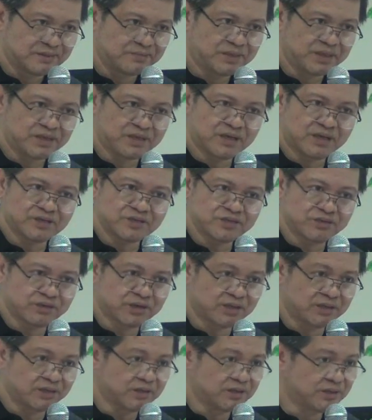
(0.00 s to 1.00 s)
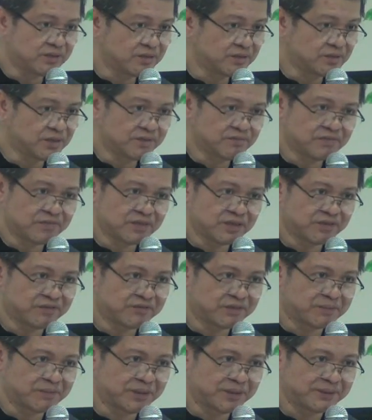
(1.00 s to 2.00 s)
Because you can learn something
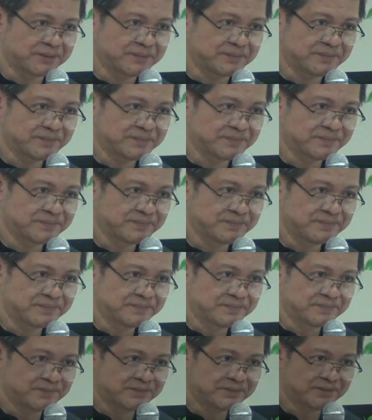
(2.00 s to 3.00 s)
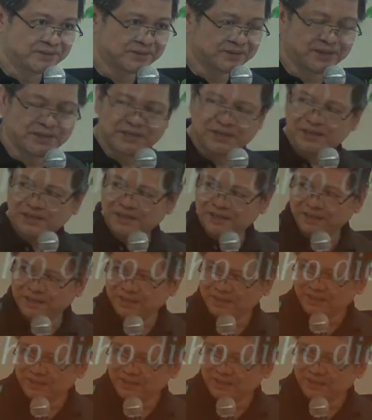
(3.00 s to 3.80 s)
from it. Okay?